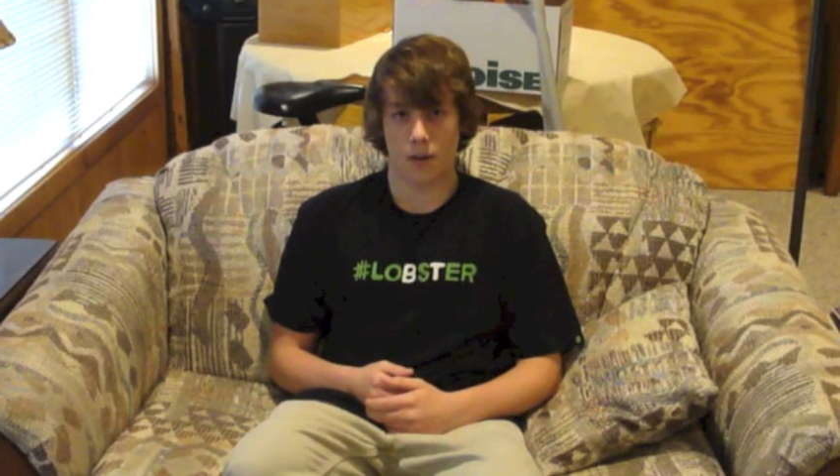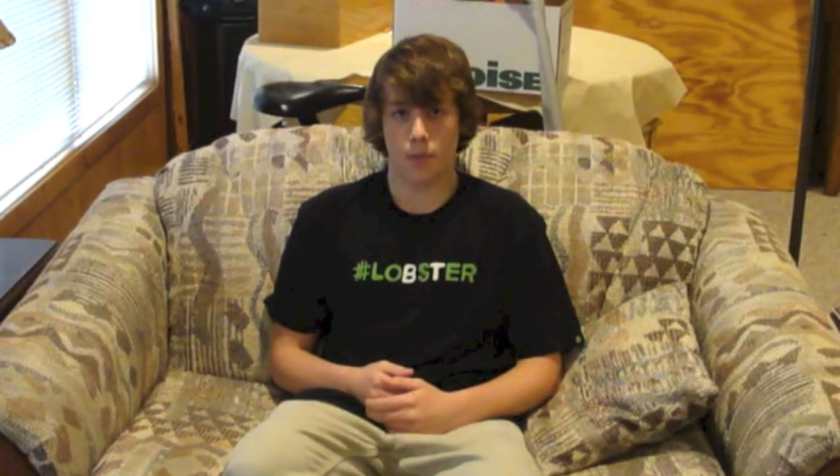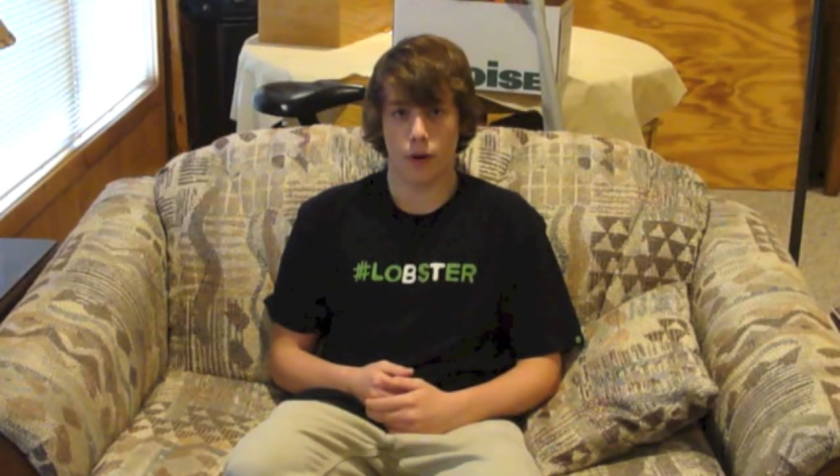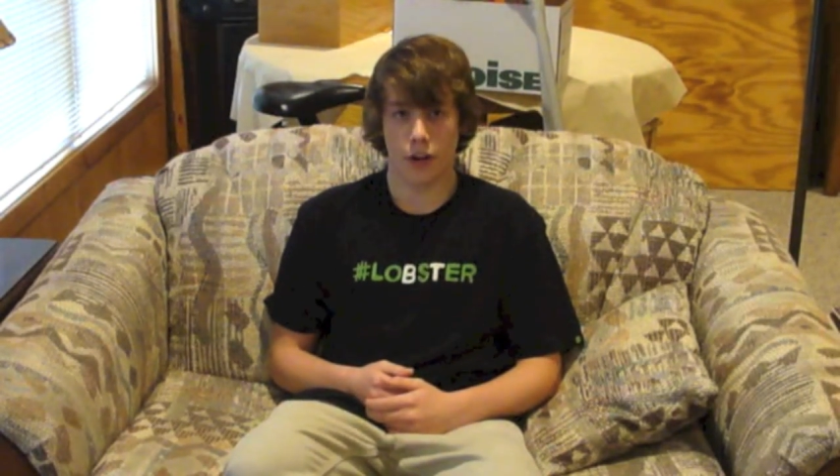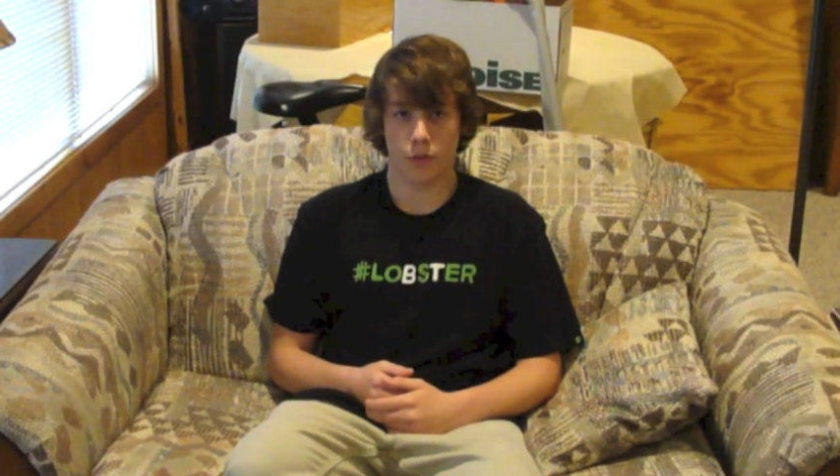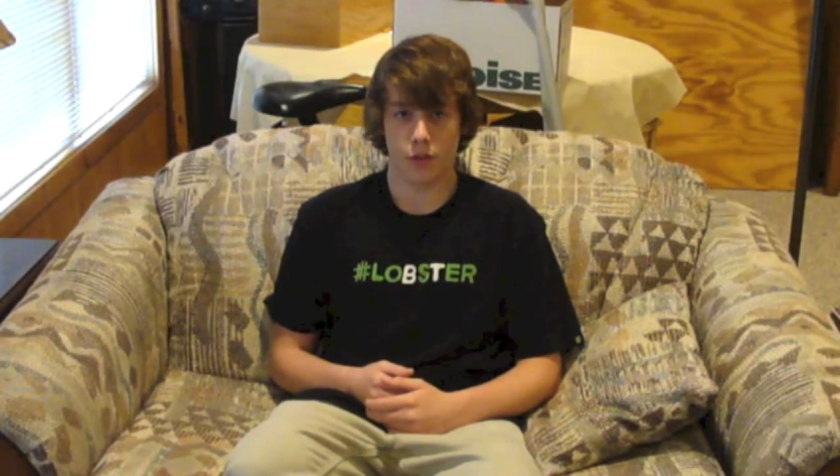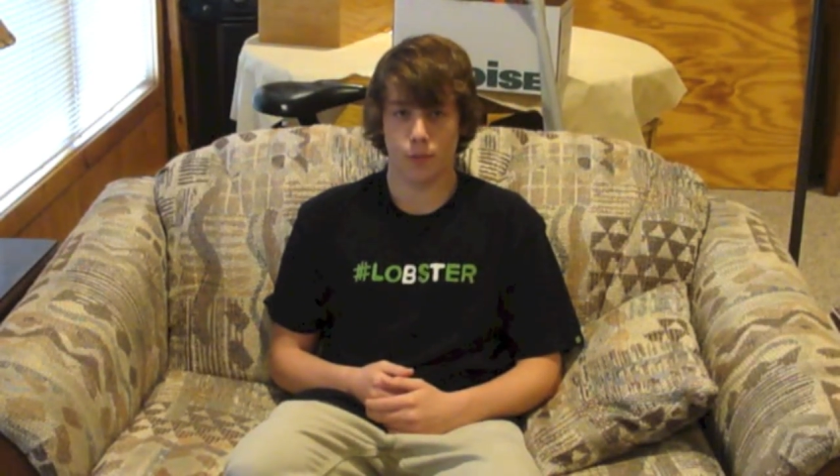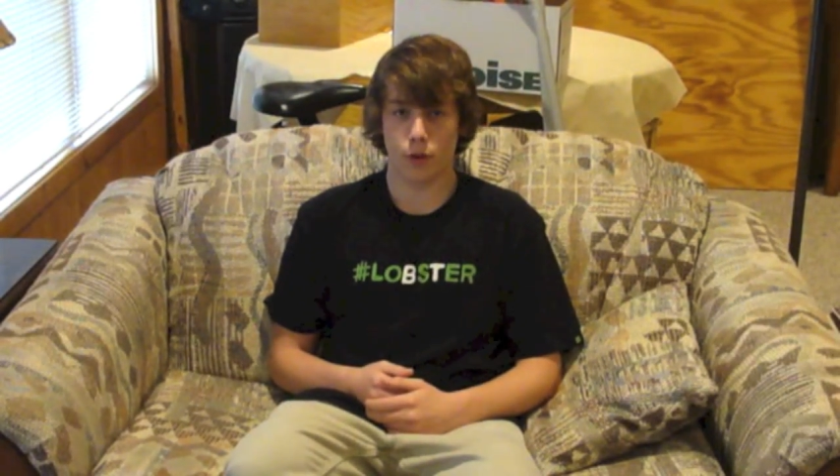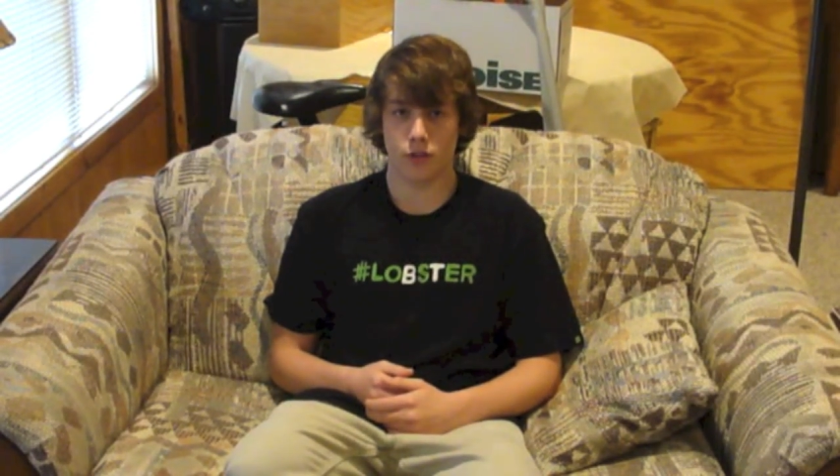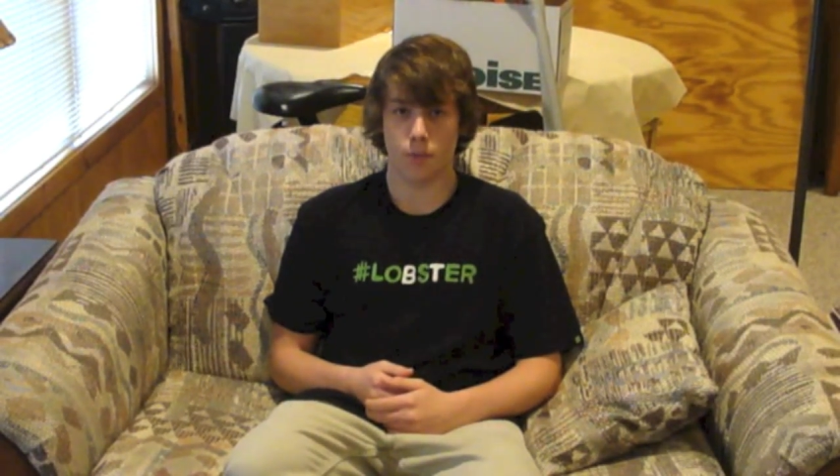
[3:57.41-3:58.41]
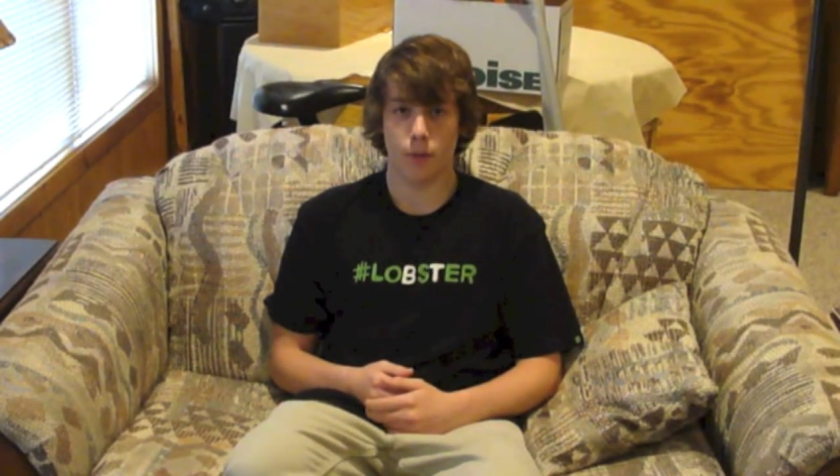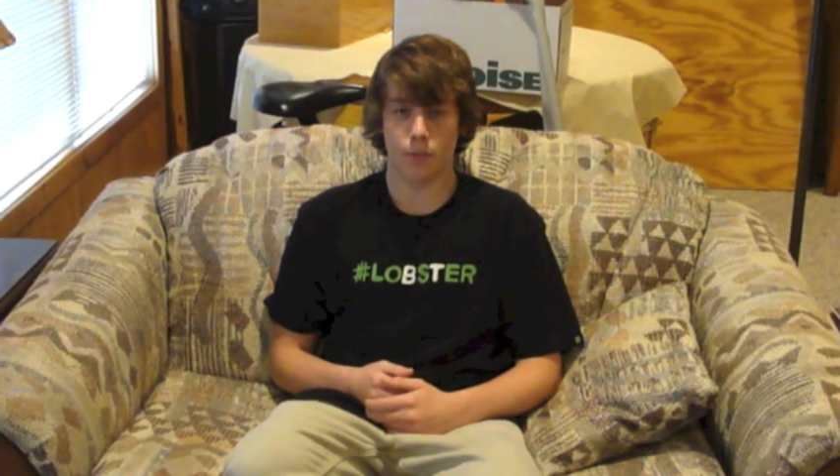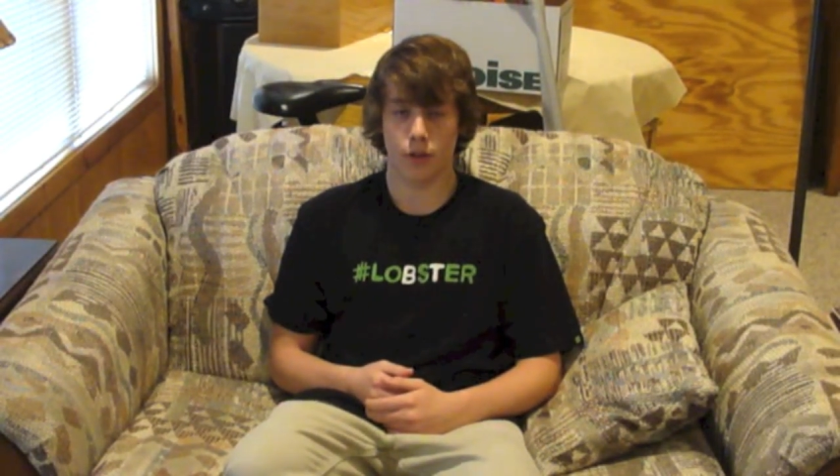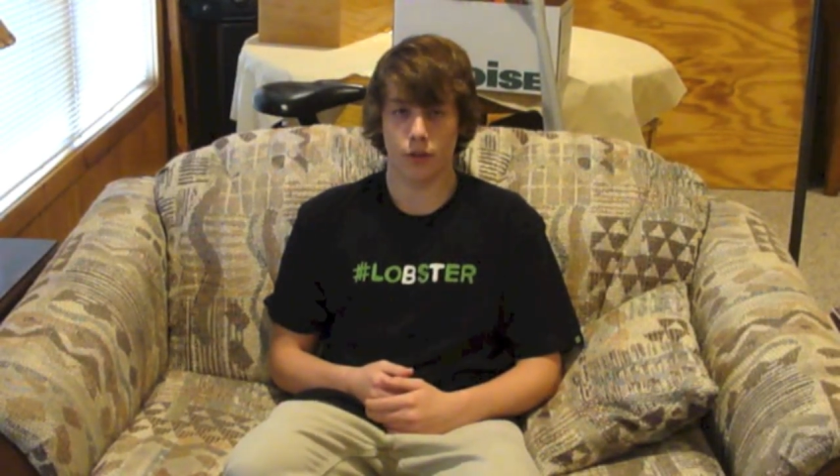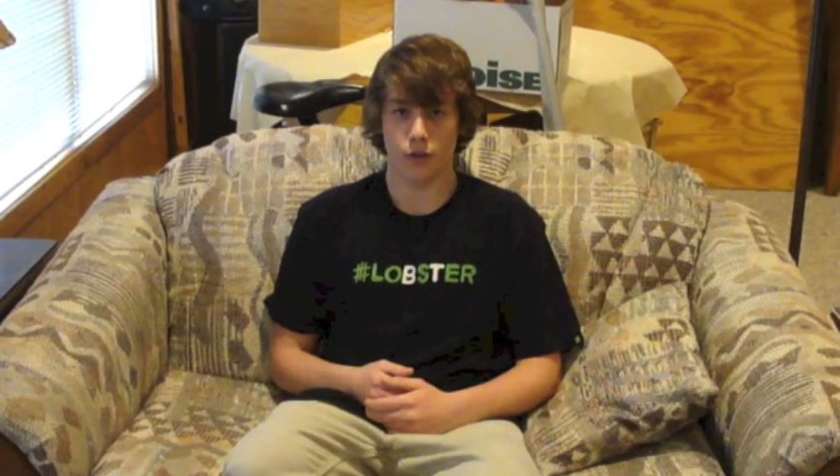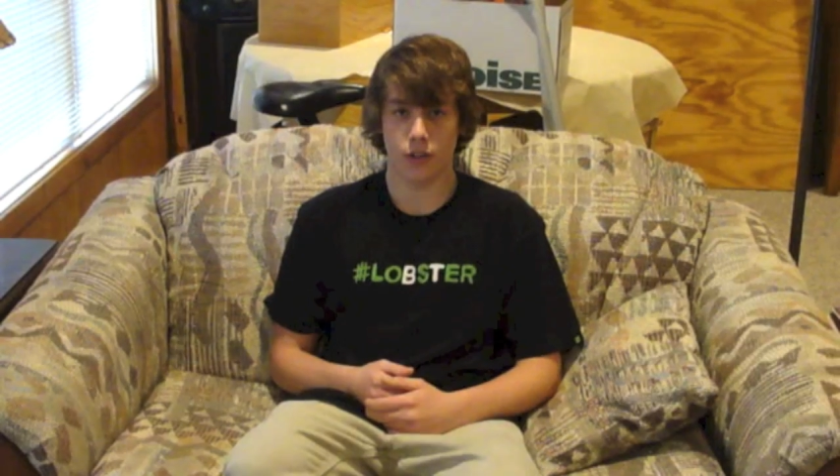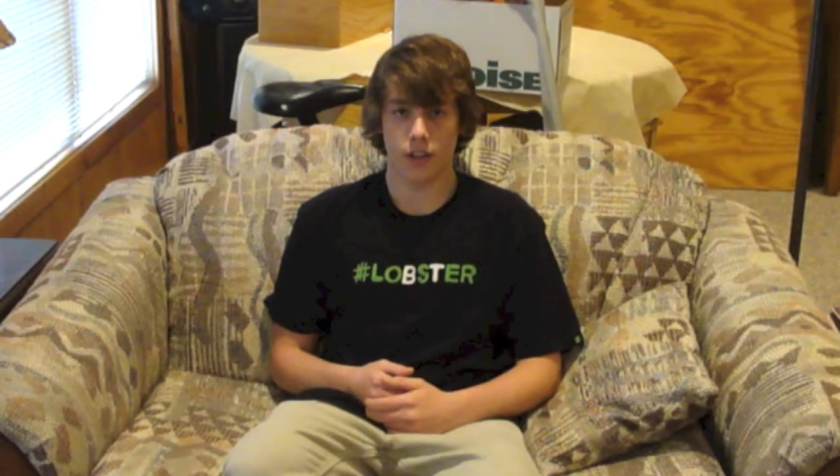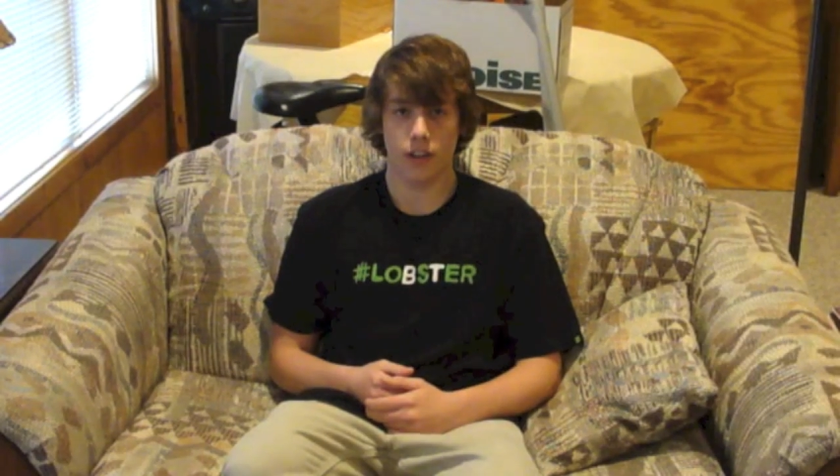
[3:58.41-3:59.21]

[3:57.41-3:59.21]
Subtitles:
a pulley which pulls up a balloon